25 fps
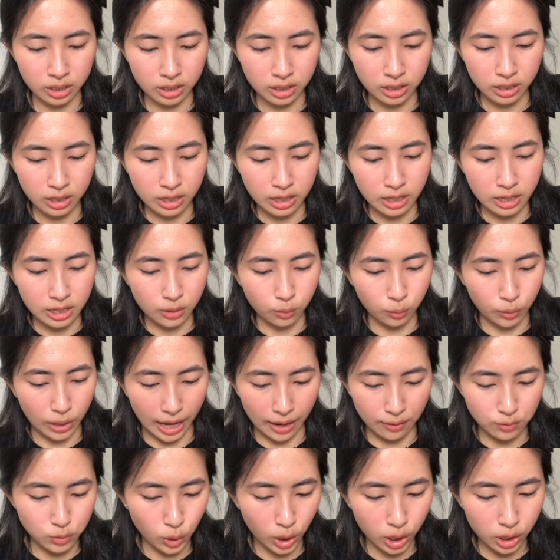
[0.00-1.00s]
we have square root
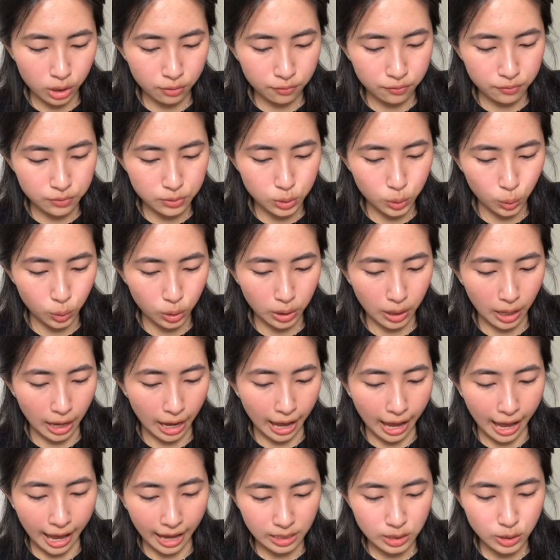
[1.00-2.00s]
of x
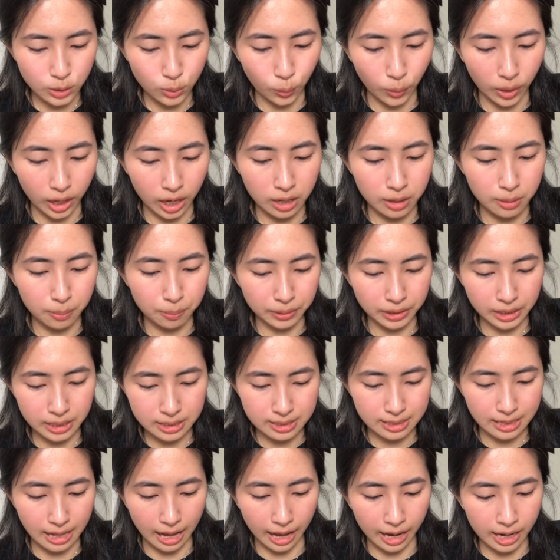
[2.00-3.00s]
squared plus
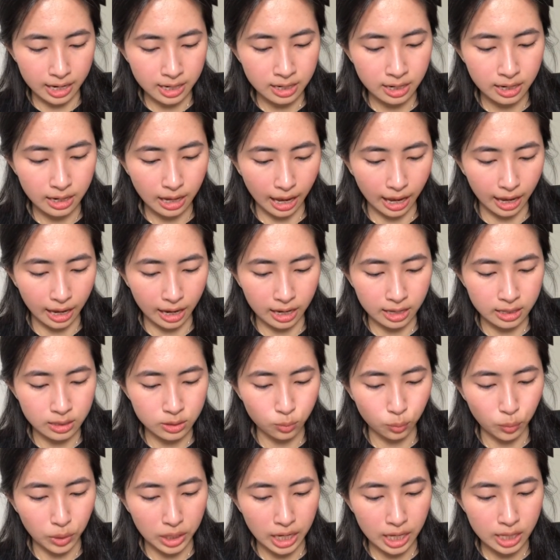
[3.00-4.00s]
9, and we need
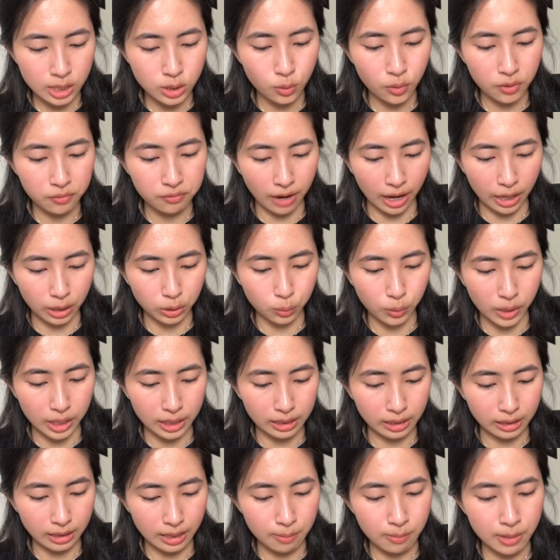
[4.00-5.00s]
to evaluate the
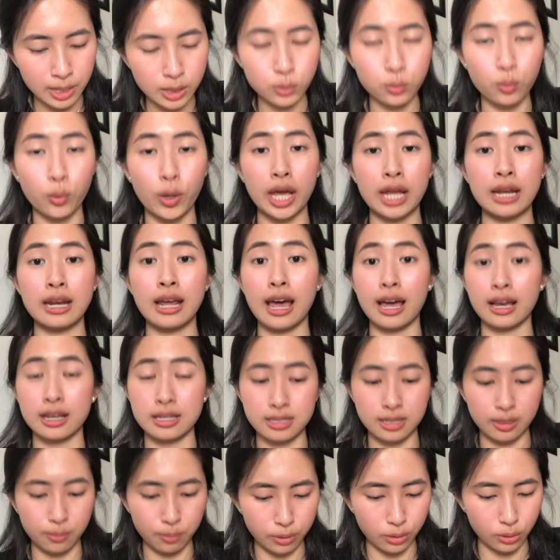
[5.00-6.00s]
limit when x
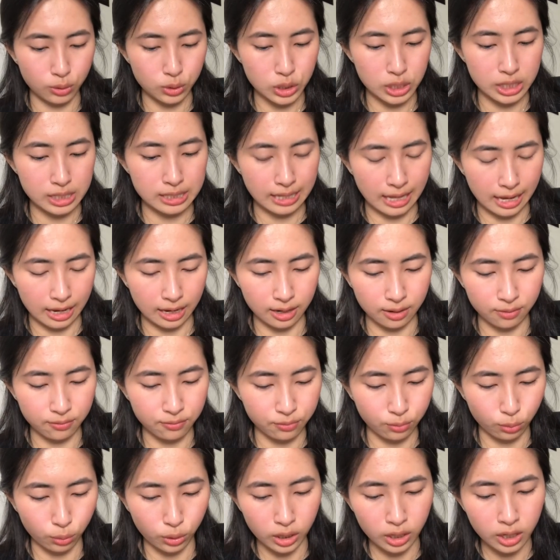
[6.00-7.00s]
approaches negative 4.
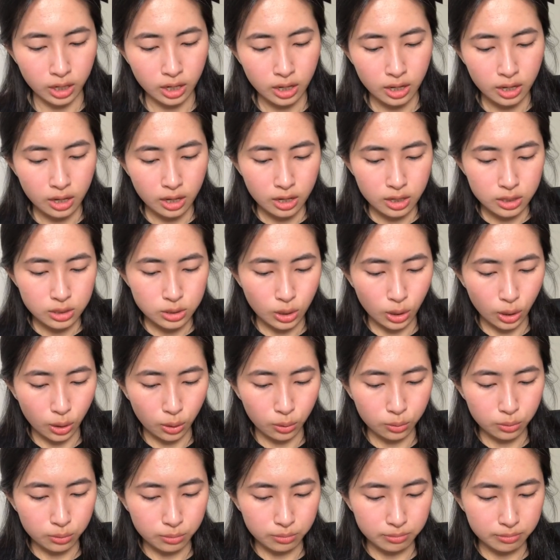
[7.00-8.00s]
So
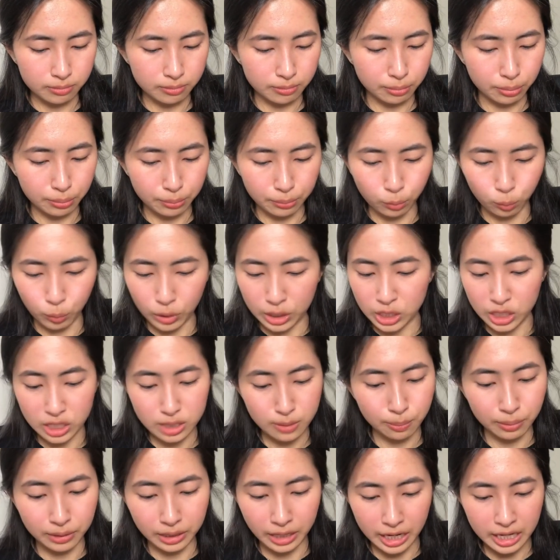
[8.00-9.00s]
we just plug
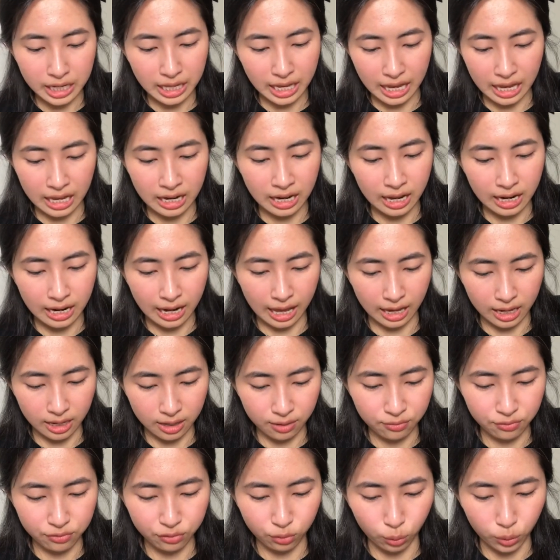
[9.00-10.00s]
in negative
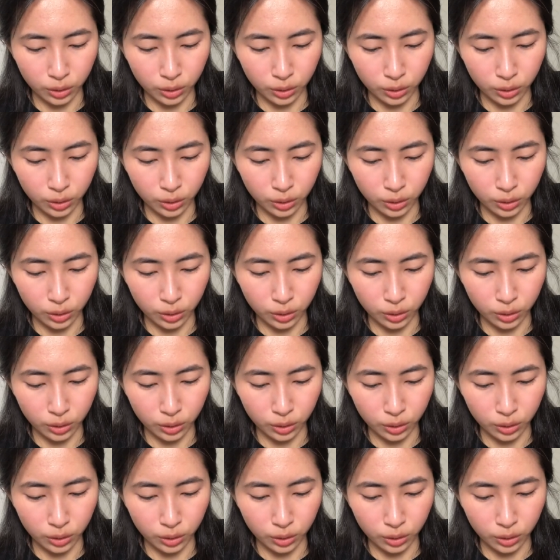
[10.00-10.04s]
4